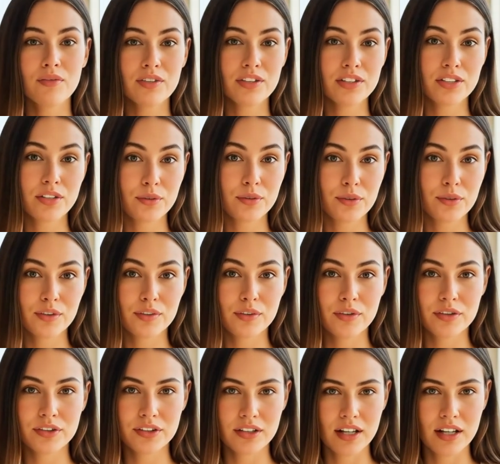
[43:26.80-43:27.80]
Martha
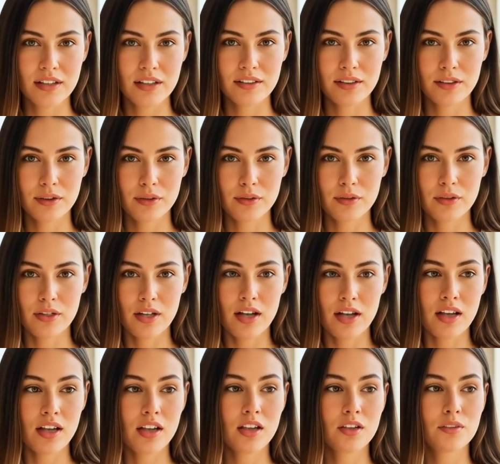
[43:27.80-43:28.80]
entered, still
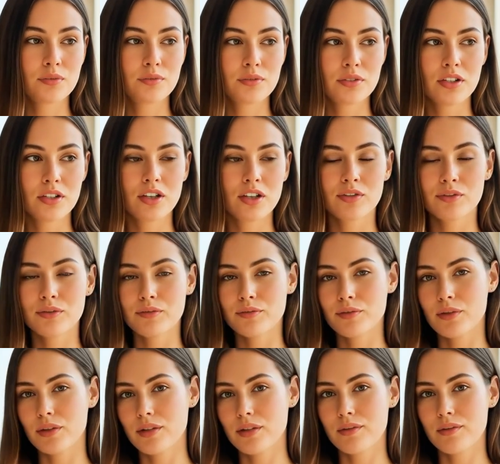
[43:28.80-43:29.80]
spry at 84.